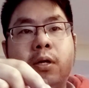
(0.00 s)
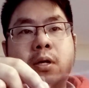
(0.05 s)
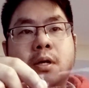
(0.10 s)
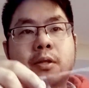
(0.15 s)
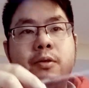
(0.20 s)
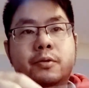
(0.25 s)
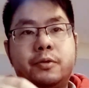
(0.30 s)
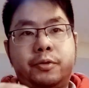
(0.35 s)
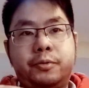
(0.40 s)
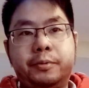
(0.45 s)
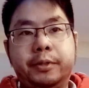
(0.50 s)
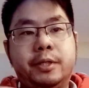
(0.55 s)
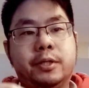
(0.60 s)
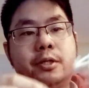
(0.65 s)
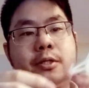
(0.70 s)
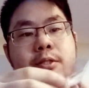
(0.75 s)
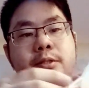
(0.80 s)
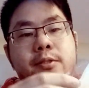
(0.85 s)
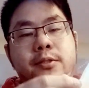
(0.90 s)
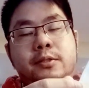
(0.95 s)
There are 3
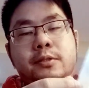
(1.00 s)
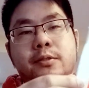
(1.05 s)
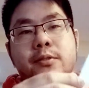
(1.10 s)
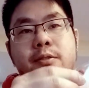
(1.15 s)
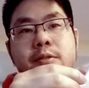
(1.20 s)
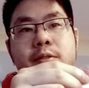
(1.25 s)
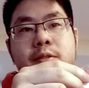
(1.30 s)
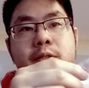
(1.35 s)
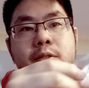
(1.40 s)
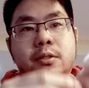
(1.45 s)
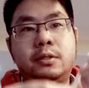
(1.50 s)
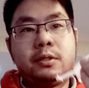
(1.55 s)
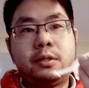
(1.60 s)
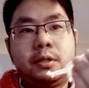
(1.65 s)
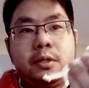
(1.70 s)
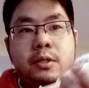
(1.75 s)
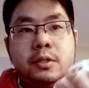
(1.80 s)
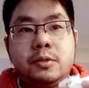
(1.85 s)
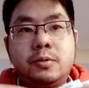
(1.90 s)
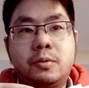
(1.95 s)
hooks,
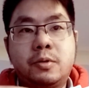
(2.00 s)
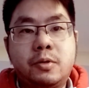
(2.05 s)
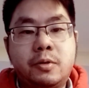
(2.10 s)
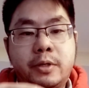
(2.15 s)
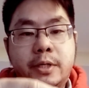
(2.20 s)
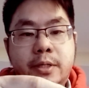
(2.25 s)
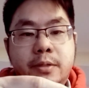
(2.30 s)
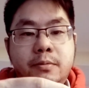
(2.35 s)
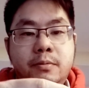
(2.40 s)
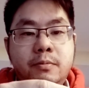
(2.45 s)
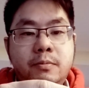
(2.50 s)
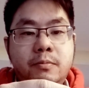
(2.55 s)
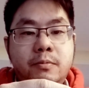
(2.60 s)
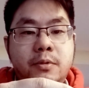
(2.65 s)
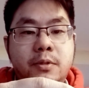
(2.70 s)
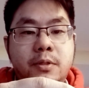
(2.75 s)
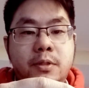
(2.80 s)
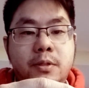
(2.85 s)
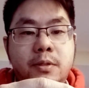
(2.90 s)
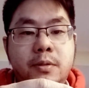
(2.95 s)
so we'll go ahead,
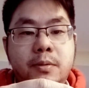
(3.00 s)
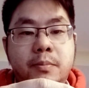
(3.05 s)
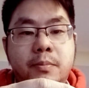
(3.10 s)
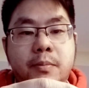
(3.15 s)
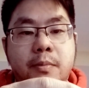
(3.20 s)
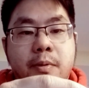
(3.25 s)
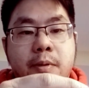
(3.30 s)
we'll